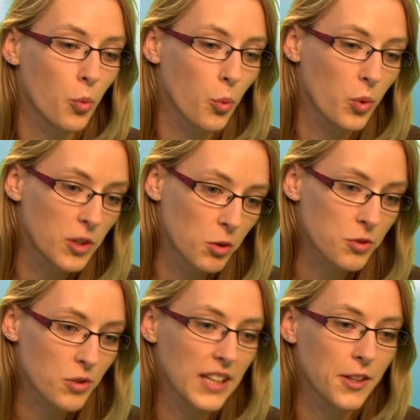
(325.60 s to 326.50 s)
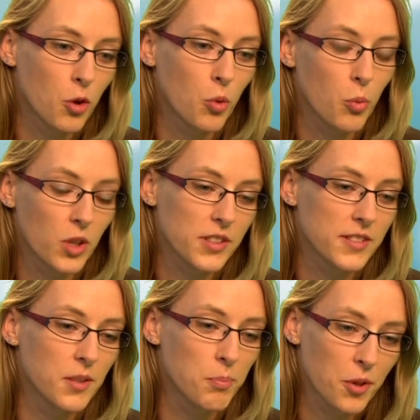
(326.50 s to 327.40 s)
we don't really know what
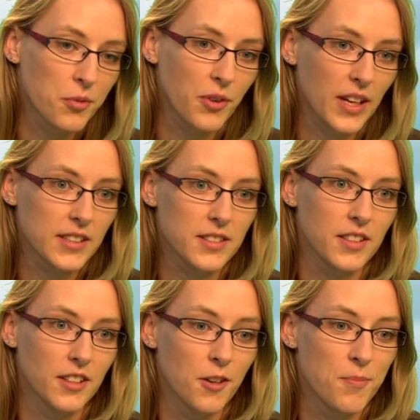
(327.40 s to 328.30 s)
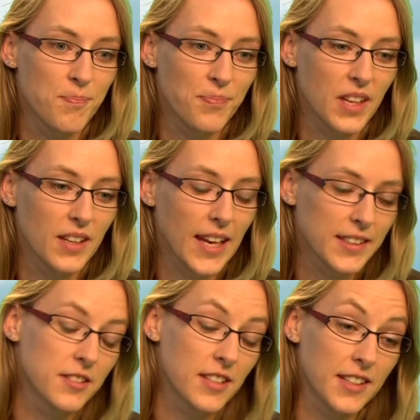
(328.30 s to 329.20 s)
is the perfect
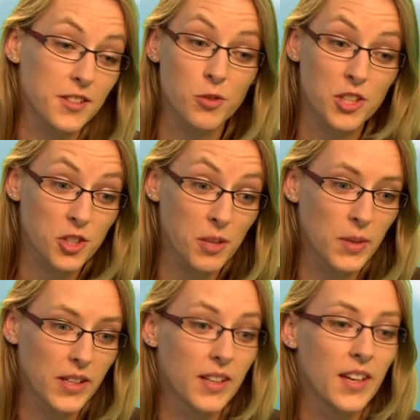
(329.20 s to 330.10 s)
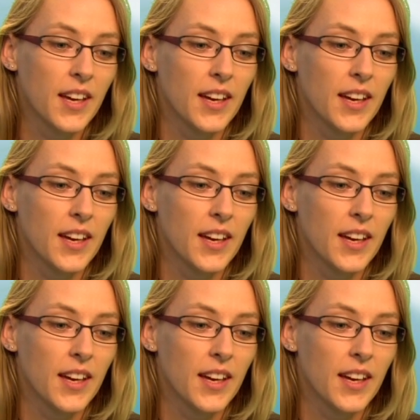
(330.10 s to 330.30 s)
exercise regimen.